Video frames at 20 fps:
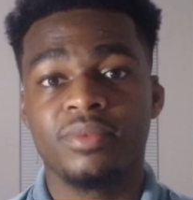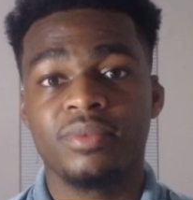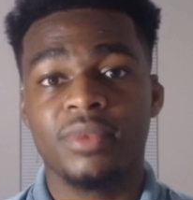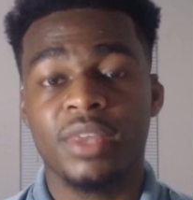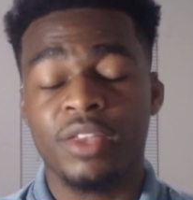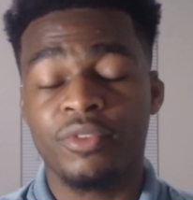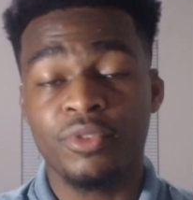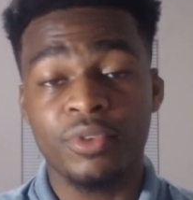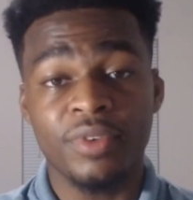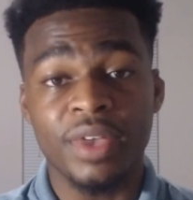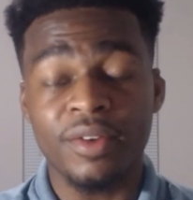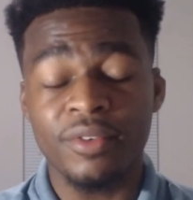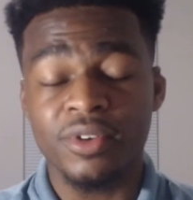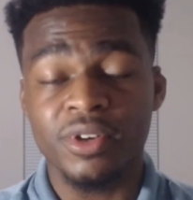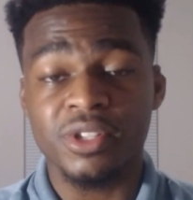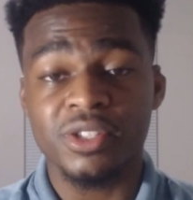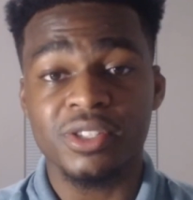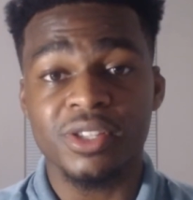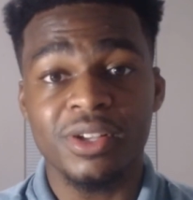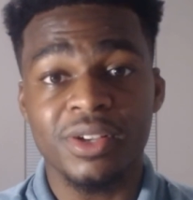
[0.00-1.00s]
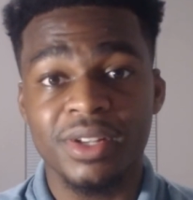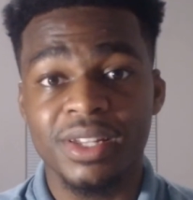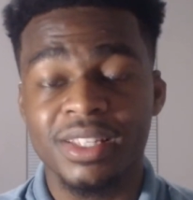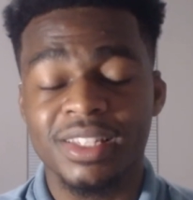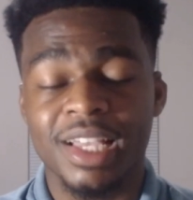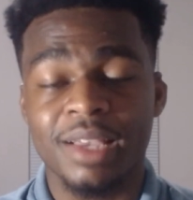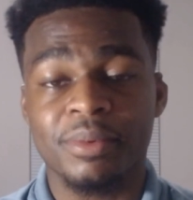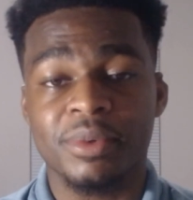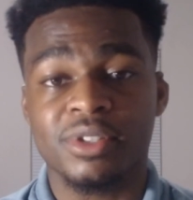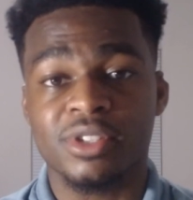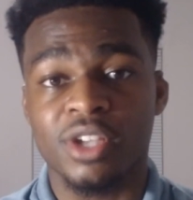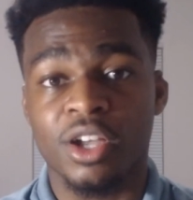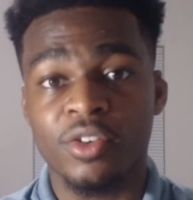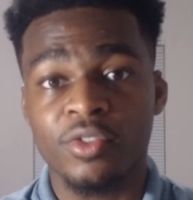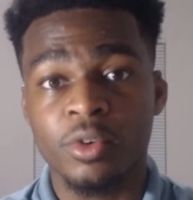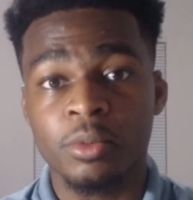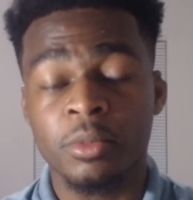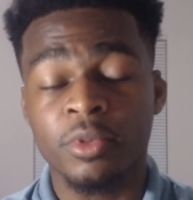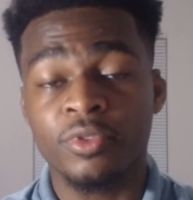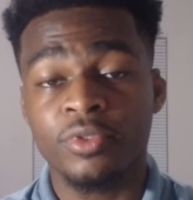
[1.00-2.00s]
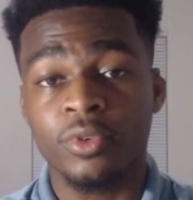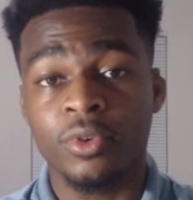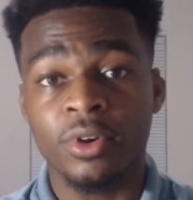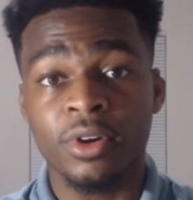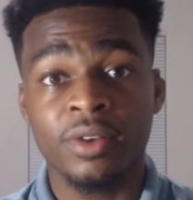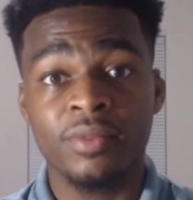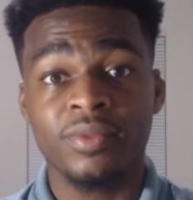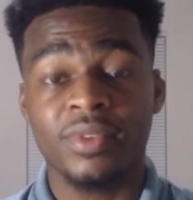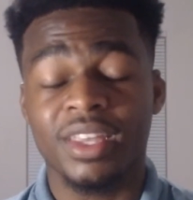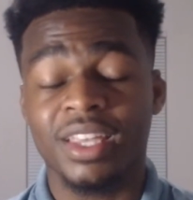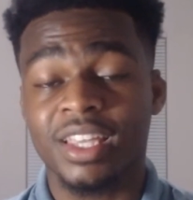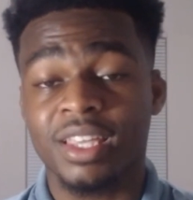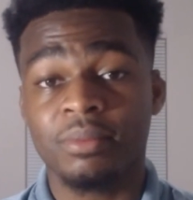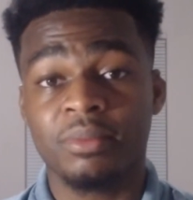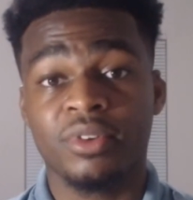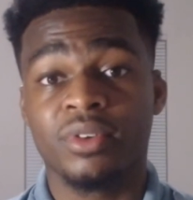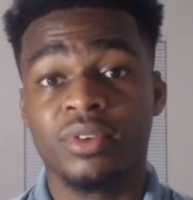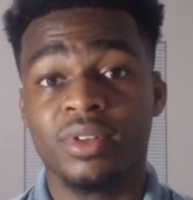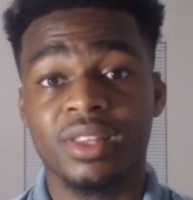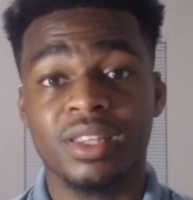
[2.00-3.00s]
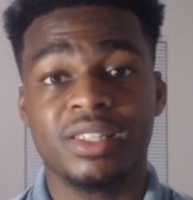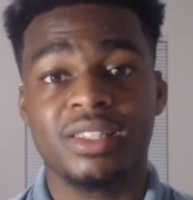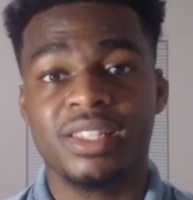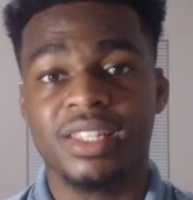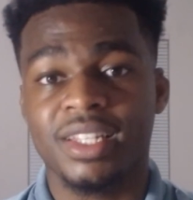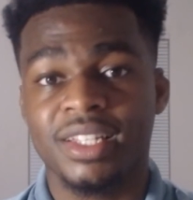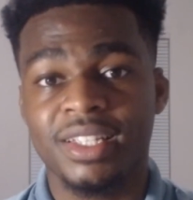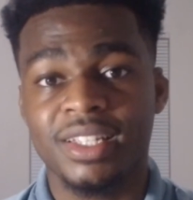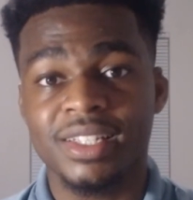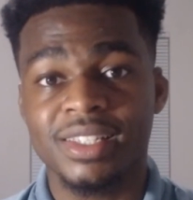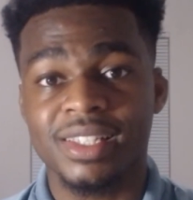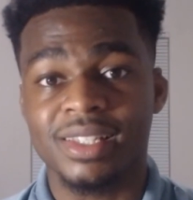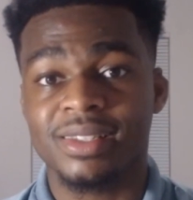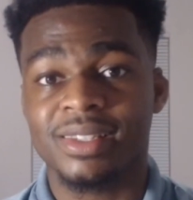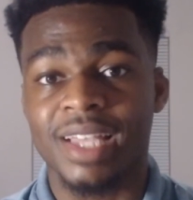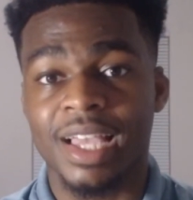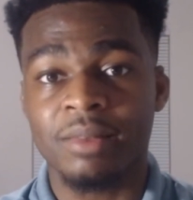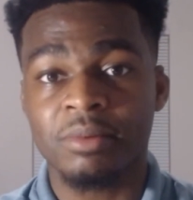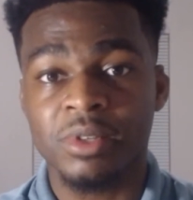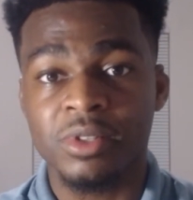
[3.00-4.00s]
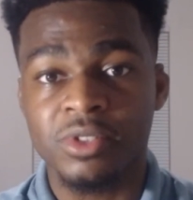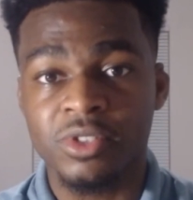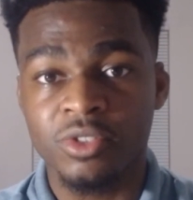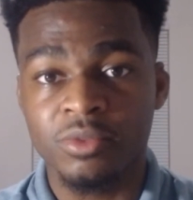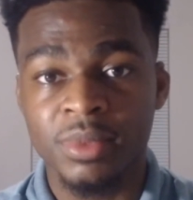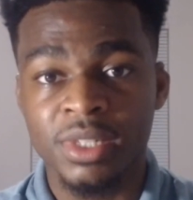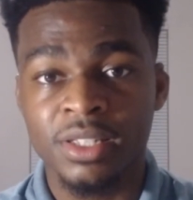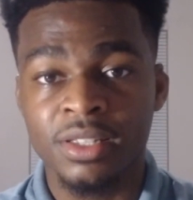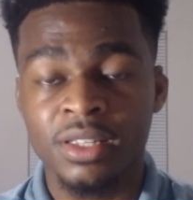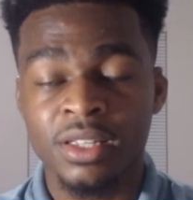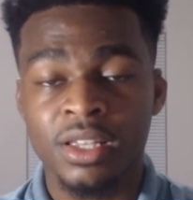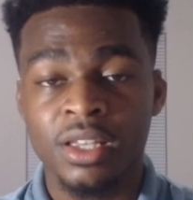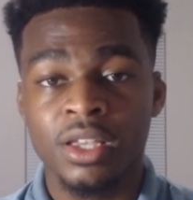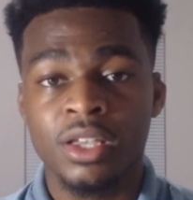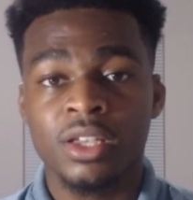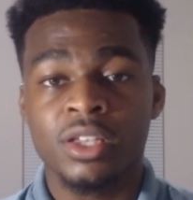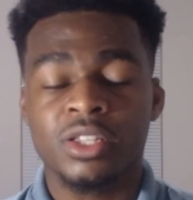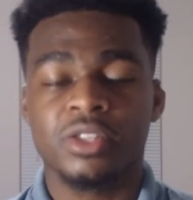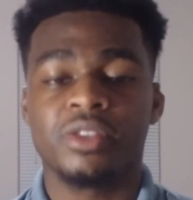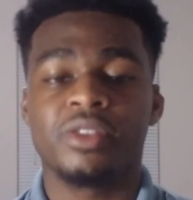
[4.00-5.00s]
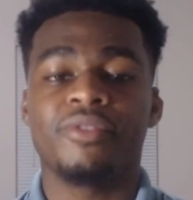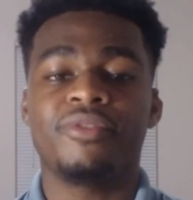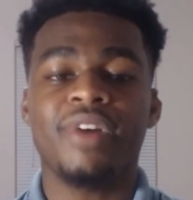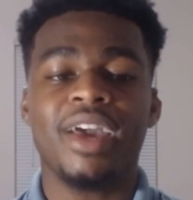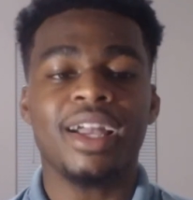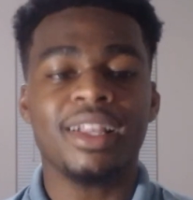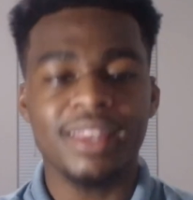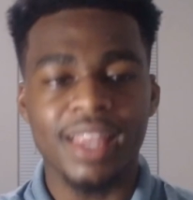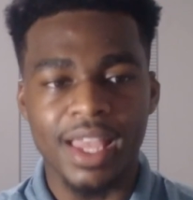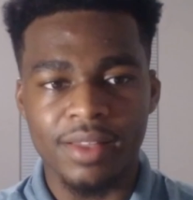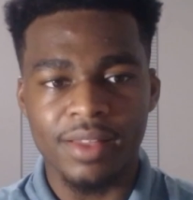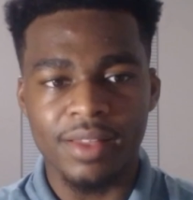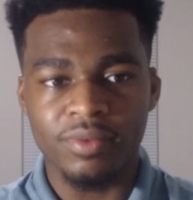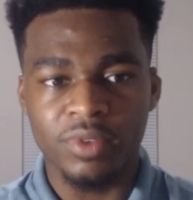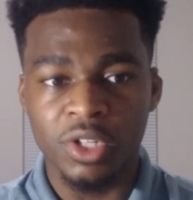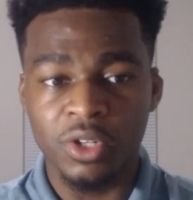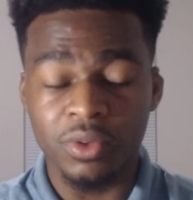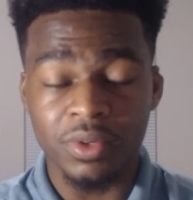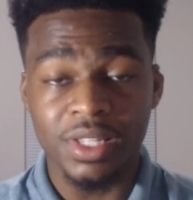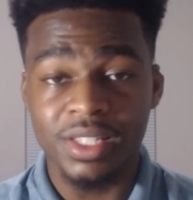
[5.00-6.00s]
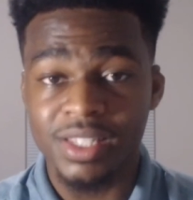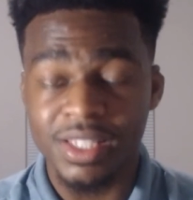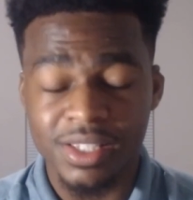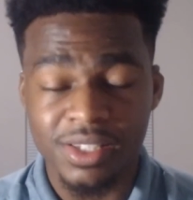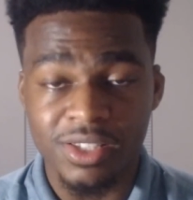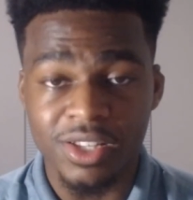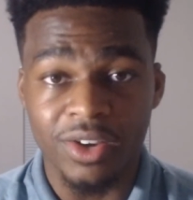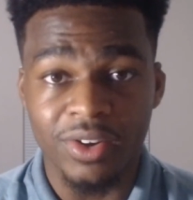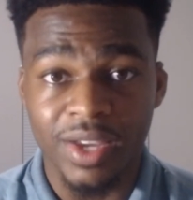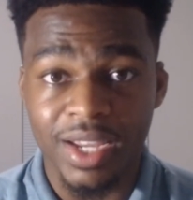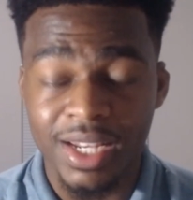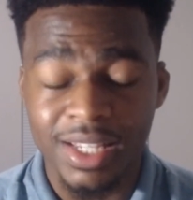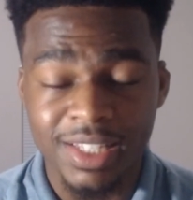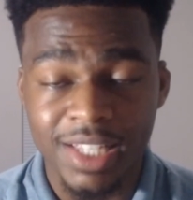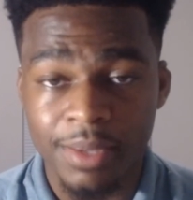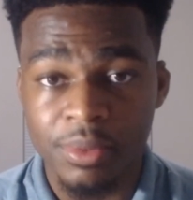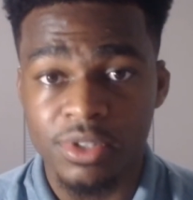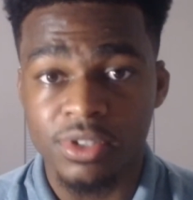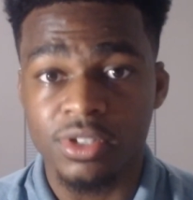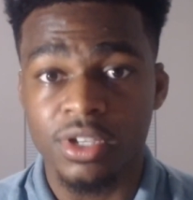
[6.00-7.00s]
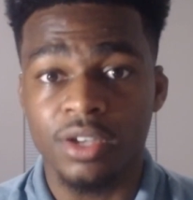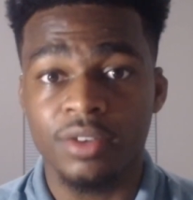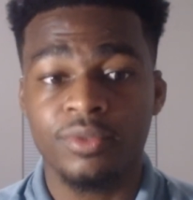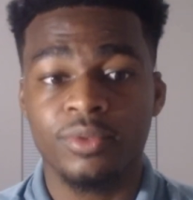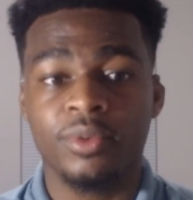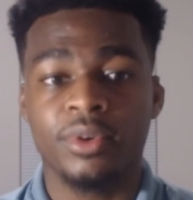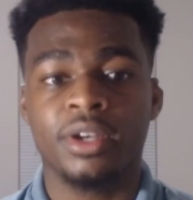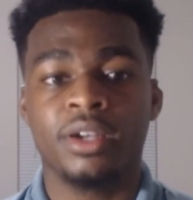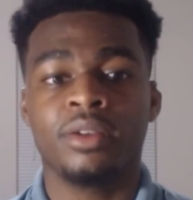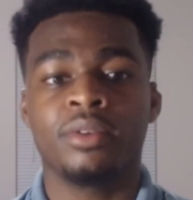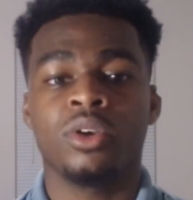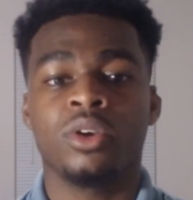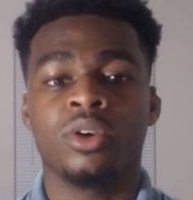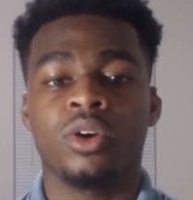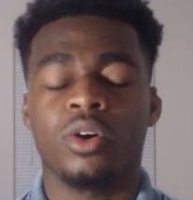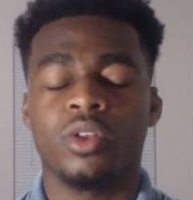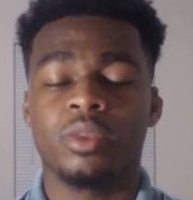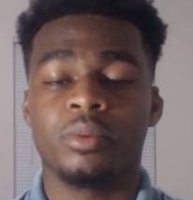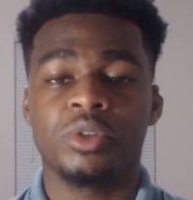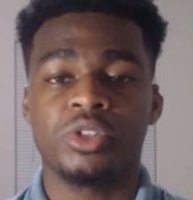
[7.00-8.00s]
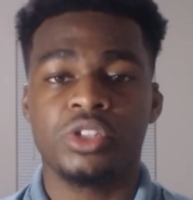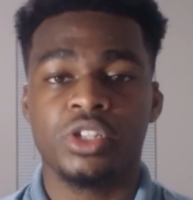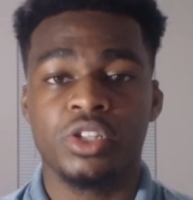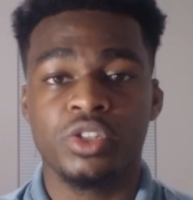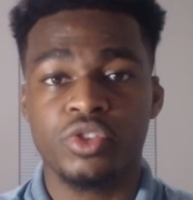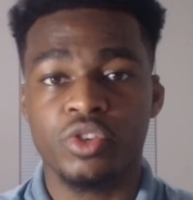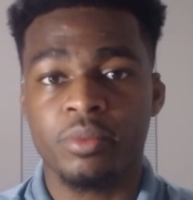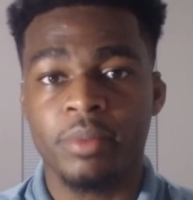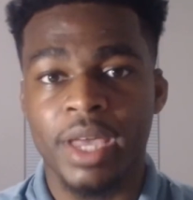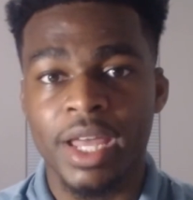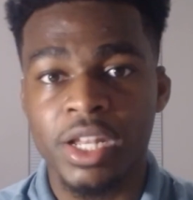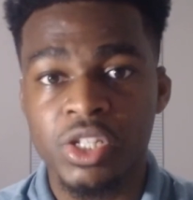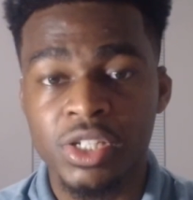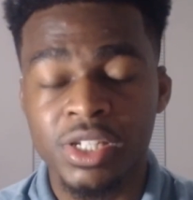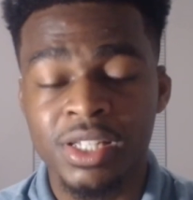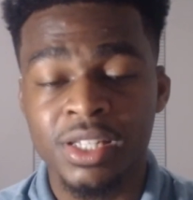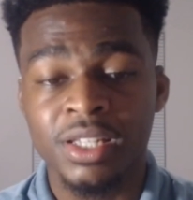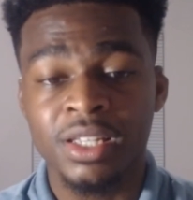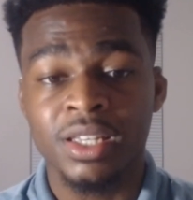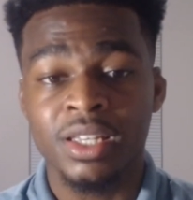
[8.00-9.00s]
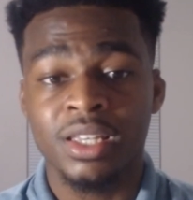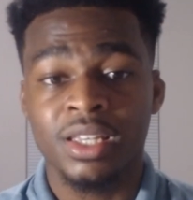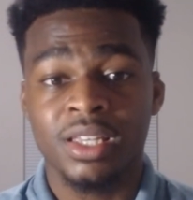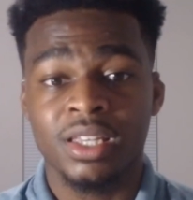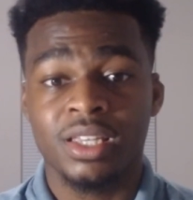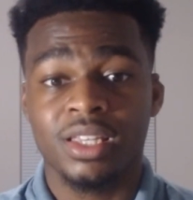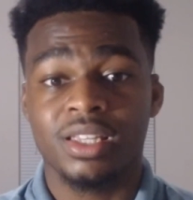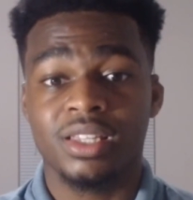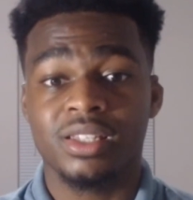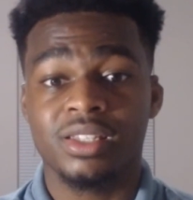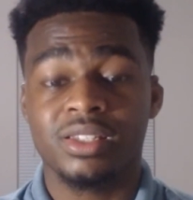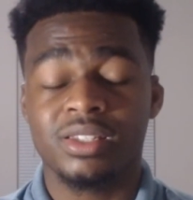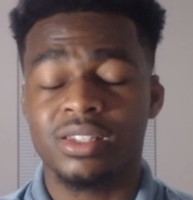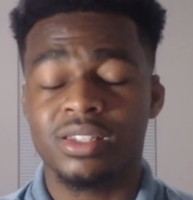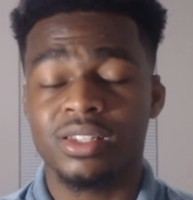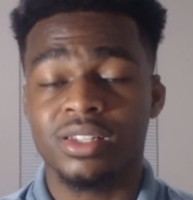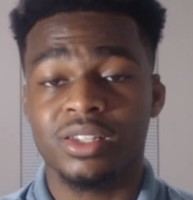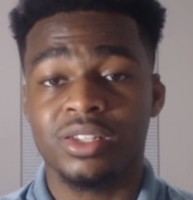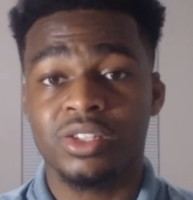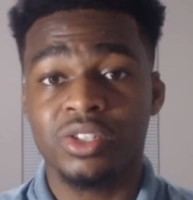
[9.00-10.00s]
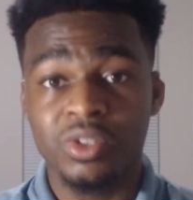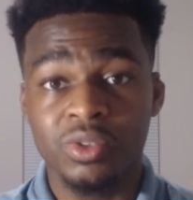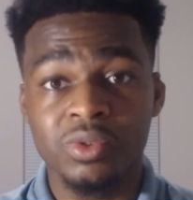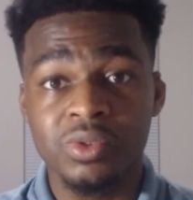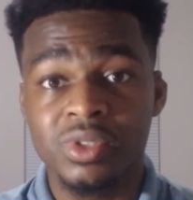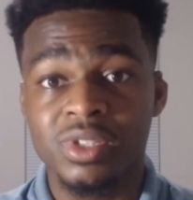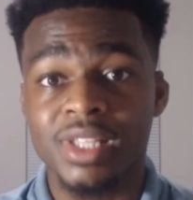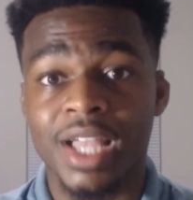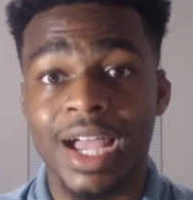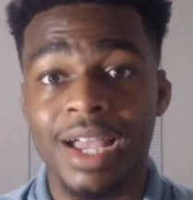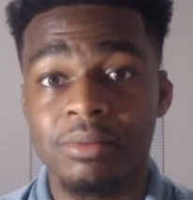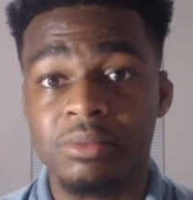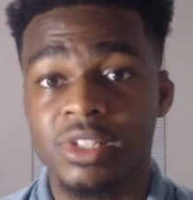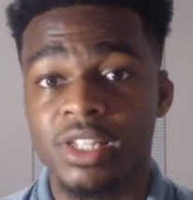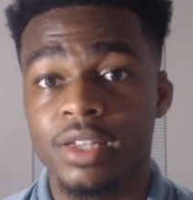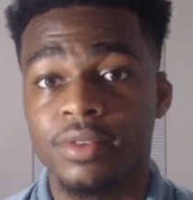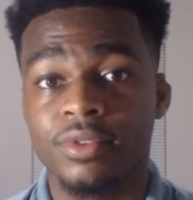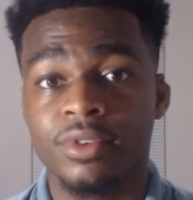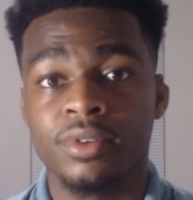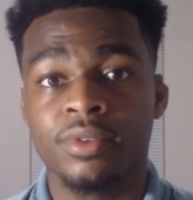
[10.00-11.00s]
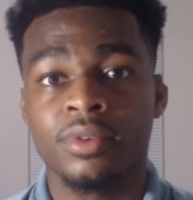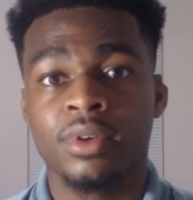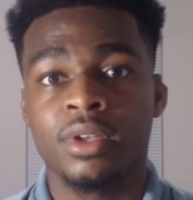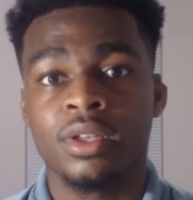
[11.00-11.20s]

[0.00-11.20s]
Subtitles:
If you've ever installed any type of software before, it can be really tedious and time consuming. So the fact that you don't need to install any type of software on the machines you're managing is a huge time saver.